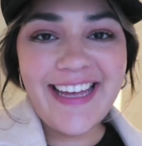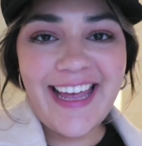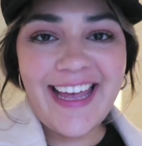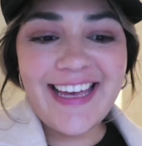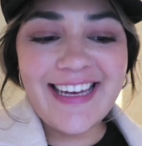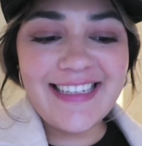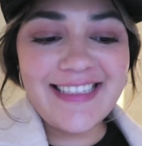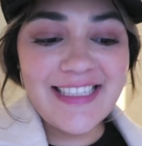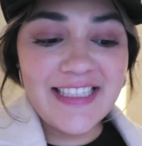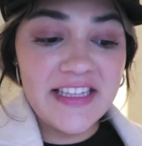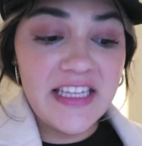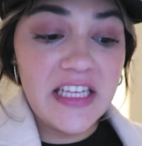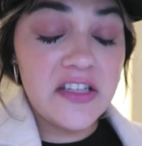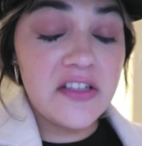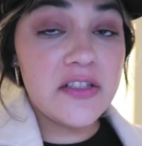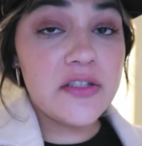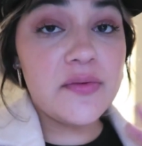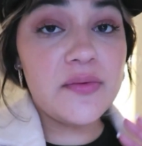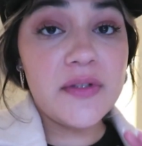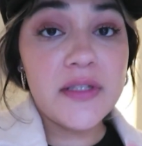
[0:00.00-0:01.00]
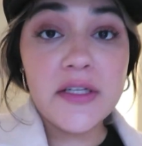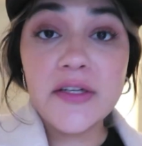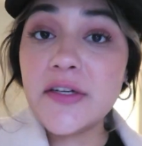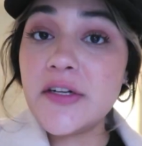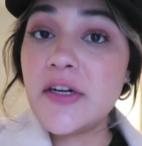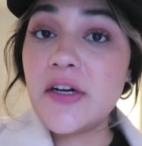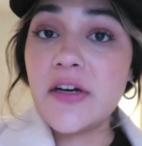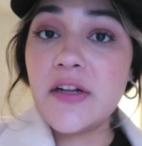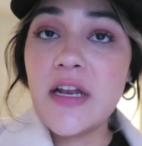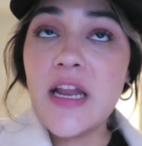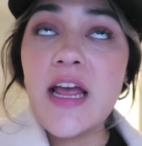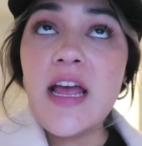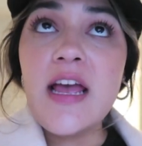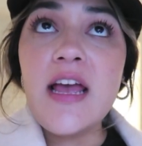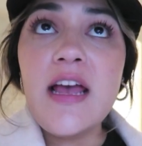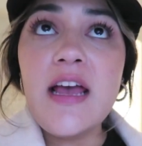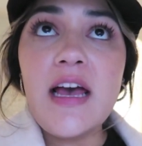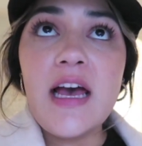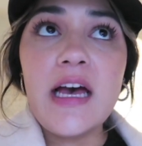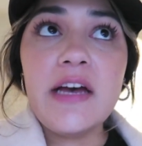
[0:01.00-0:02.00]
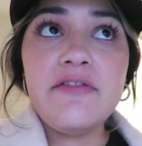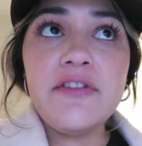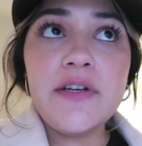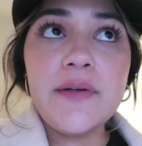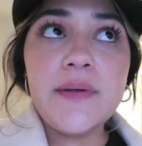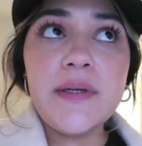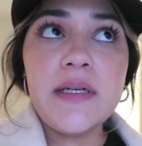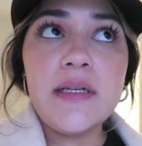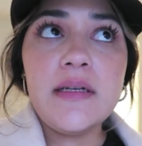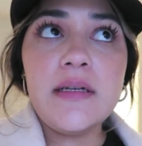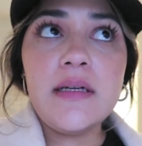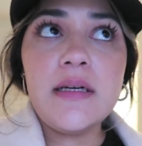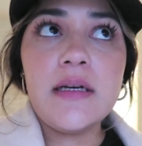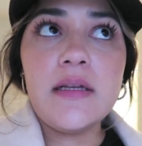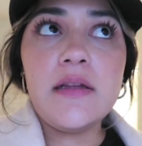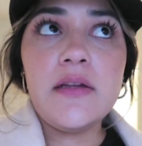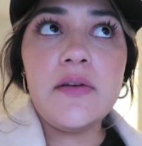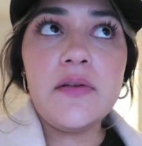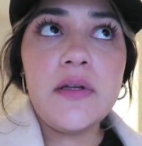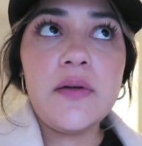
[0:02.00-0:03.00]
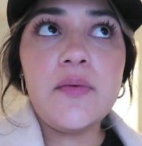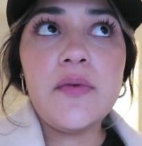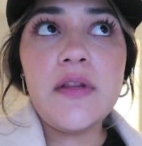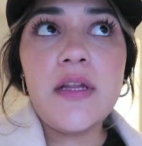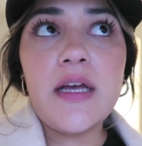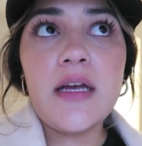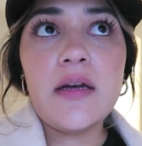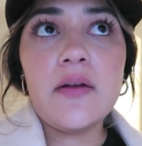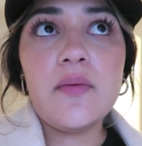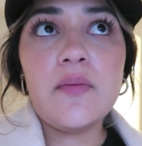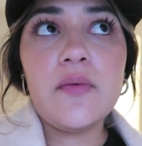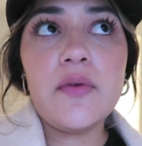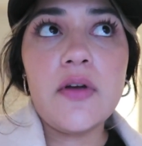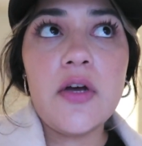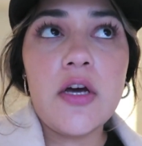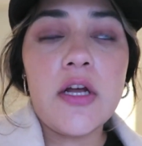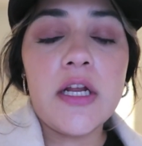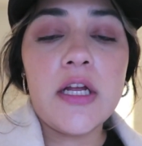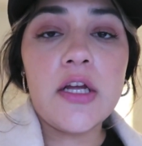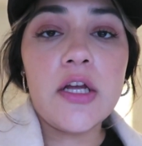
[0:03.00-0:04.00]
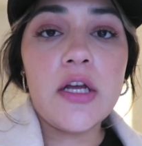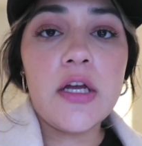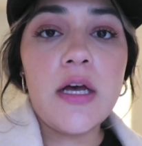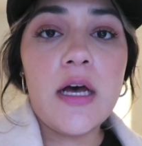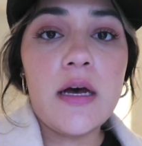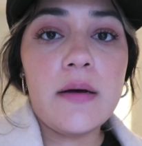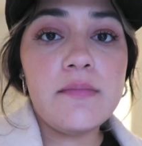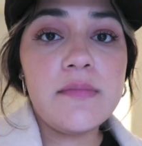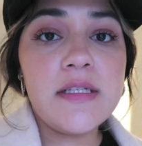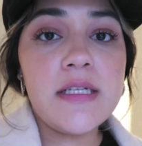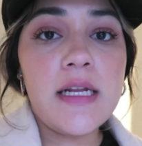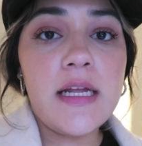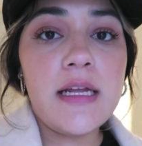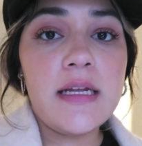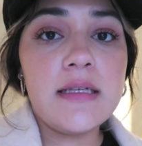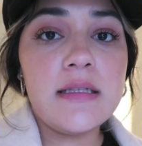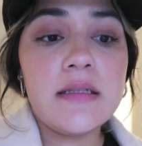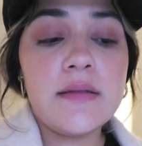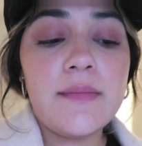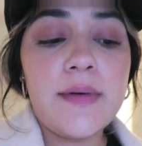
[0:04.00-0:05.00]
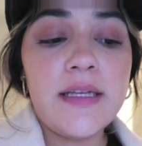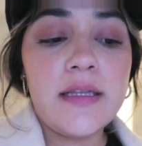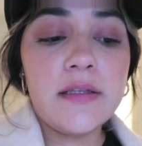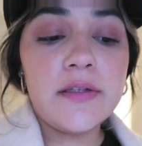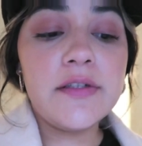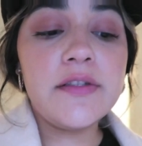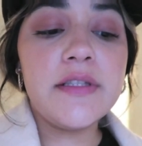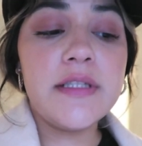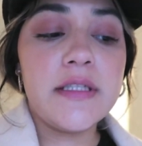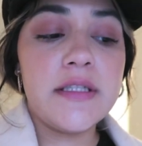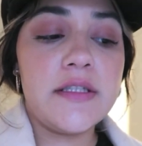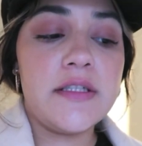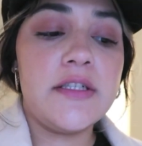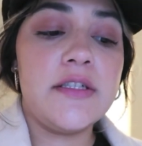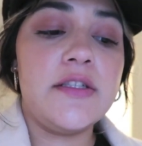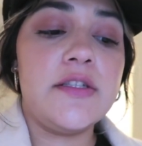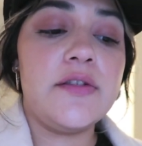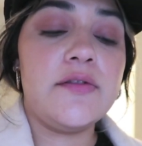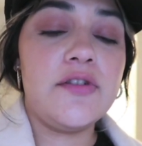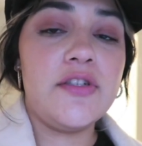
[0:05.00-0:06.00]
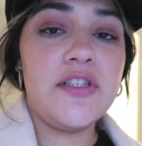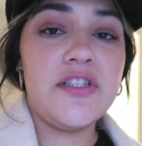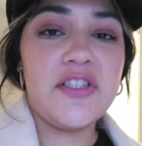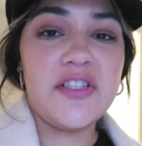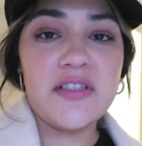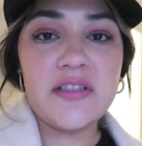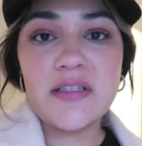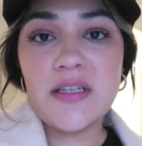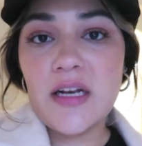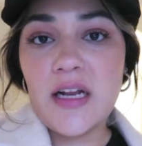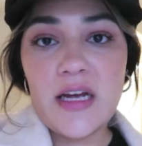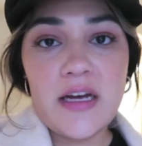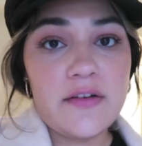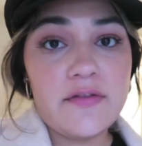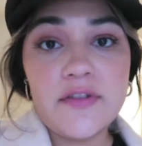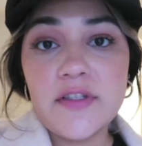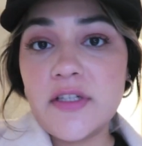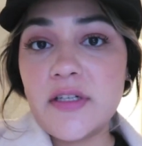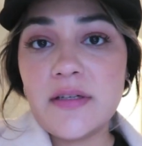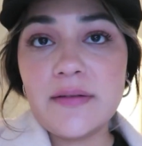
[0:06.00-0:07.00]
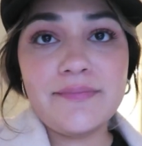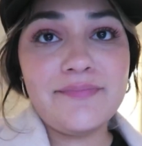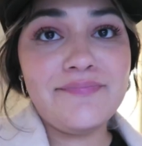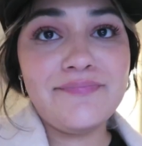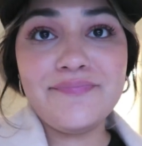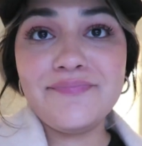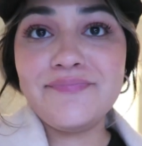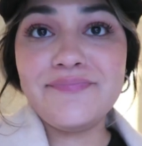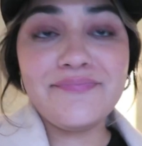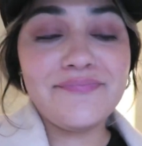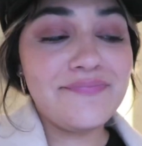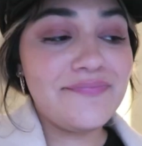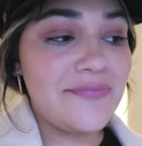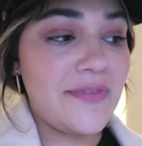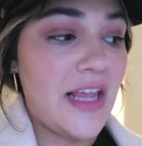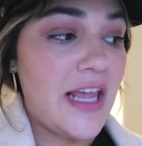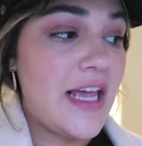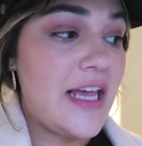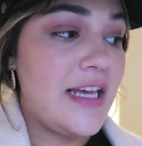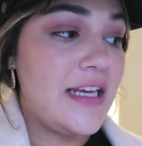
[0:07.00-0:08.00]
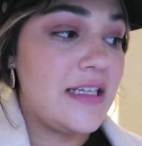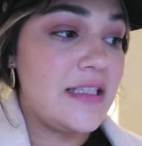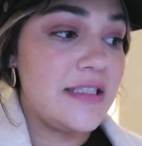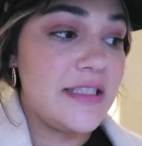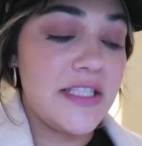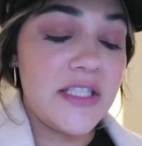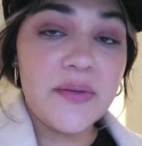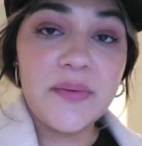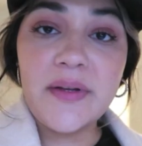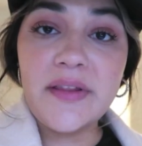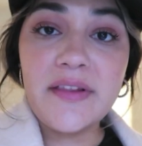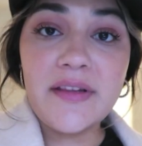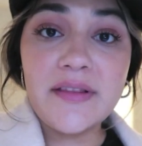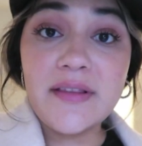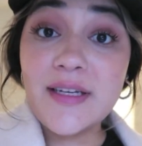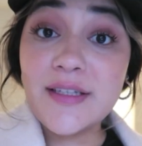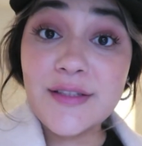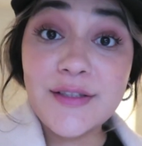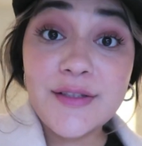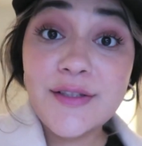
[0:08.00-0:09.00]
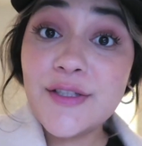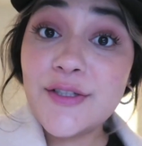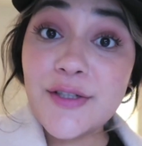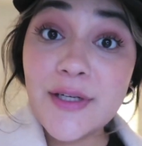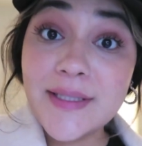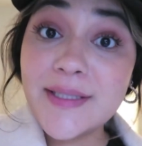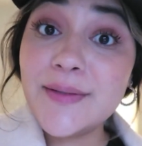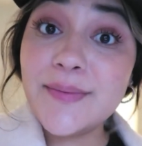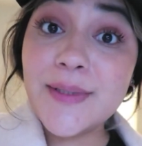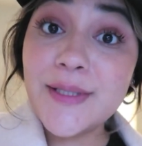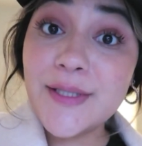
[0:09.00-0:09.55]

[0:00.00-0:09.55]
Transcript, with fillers: and they looked really good on everyone the only one that couldn't come today is my little sister so she's just gonna have to deal with it that's the dress